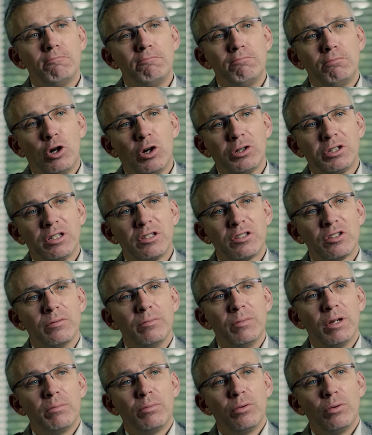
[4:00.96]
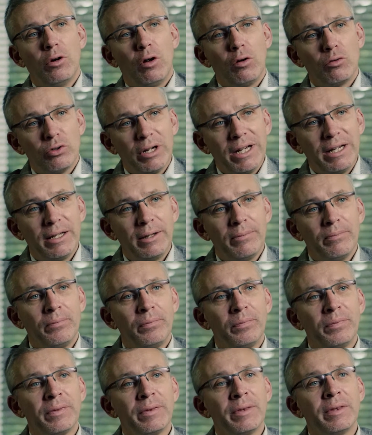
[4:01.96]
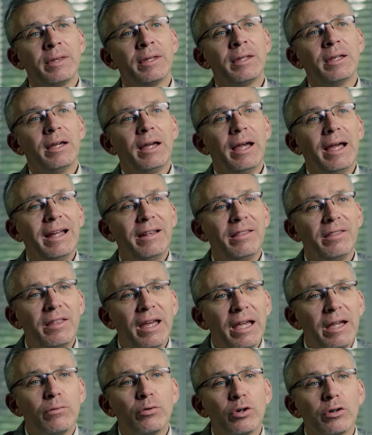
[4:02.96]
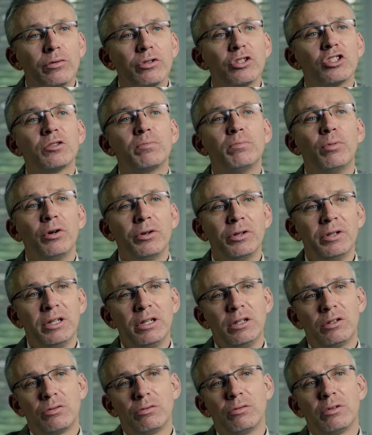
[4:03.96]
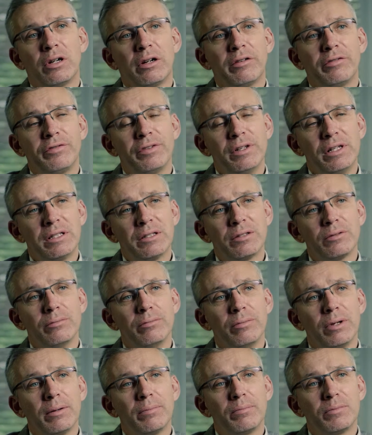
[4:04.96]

bortezomib already, and they were responding to carfilzomib.